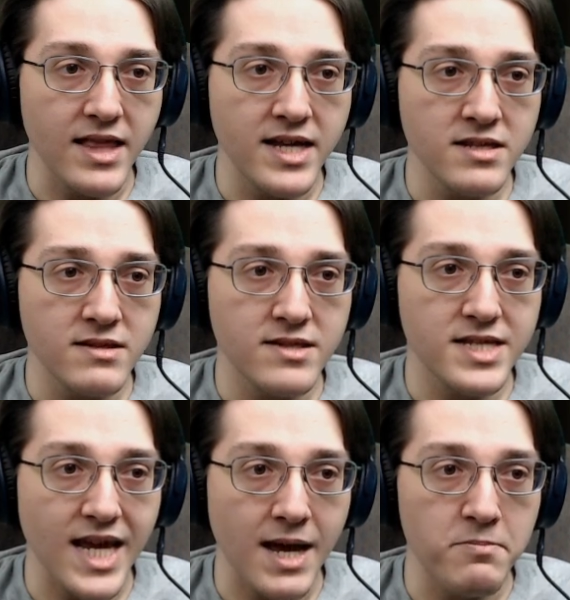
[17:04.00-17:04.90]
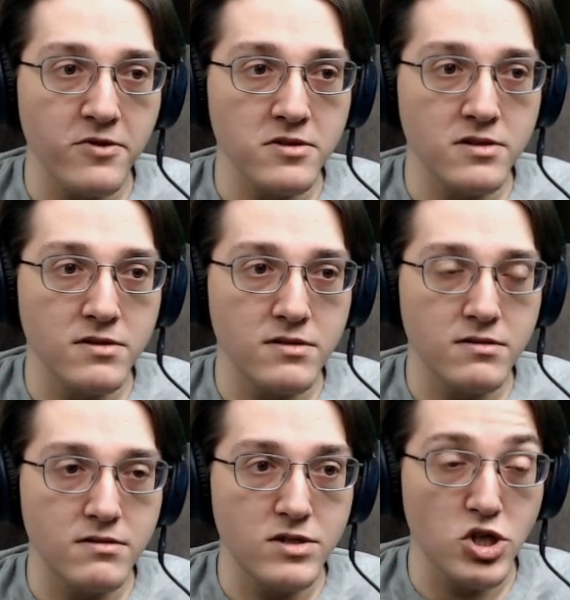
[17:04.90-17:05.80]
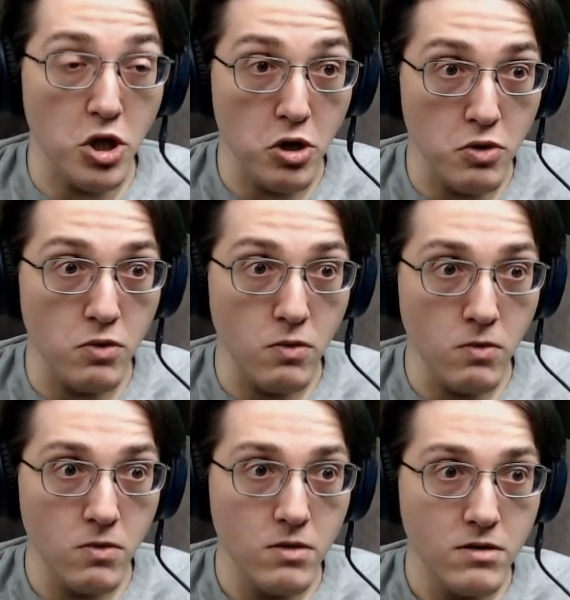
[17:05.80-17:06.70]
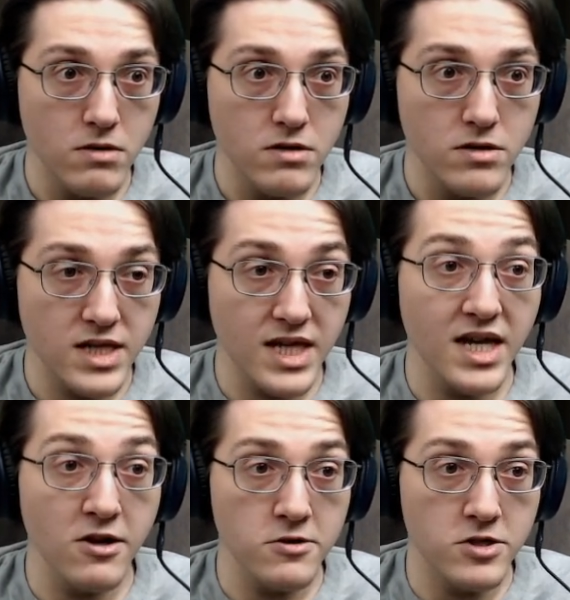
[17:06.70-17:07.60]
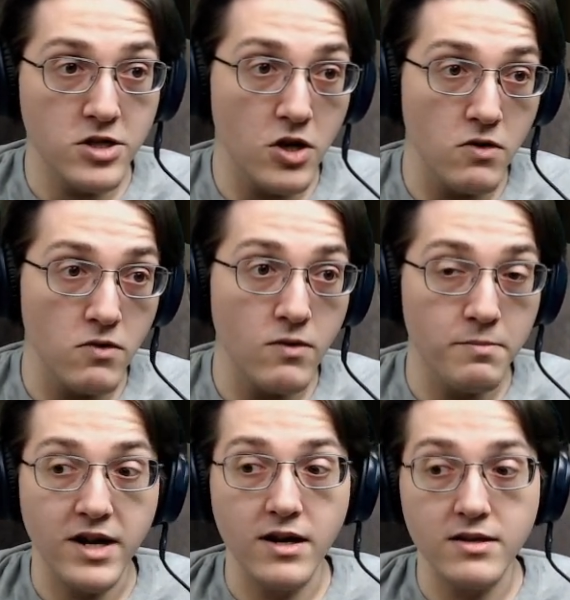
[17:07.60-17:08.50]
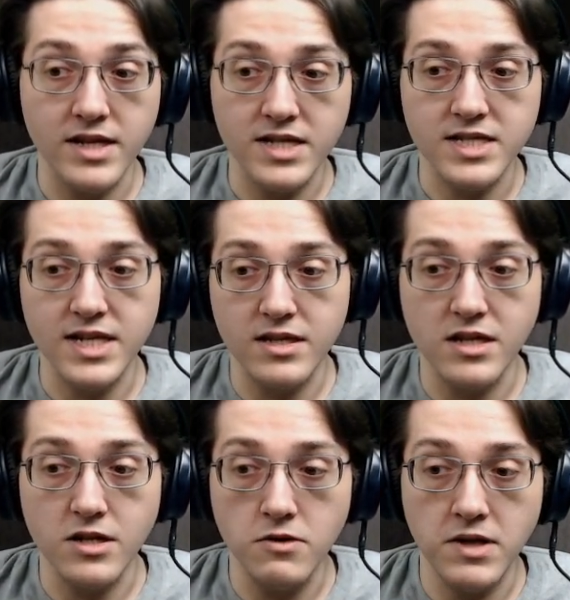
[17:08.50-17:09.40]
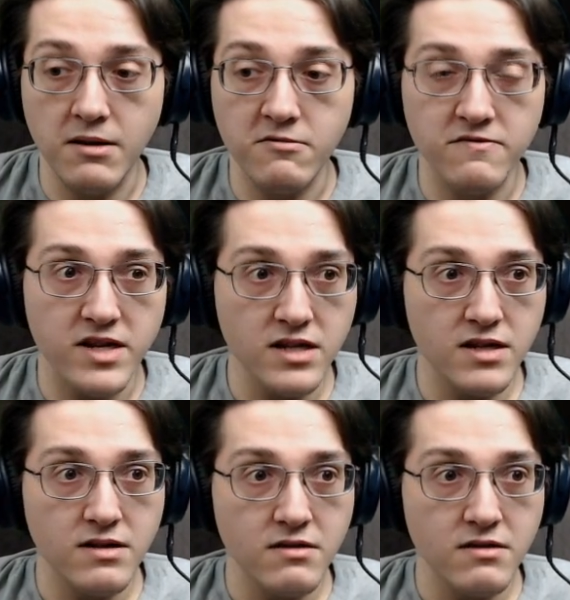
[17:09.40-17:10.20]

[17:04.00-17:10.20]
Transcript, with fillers: alien sample two, tier two, apparently, is the new name of it.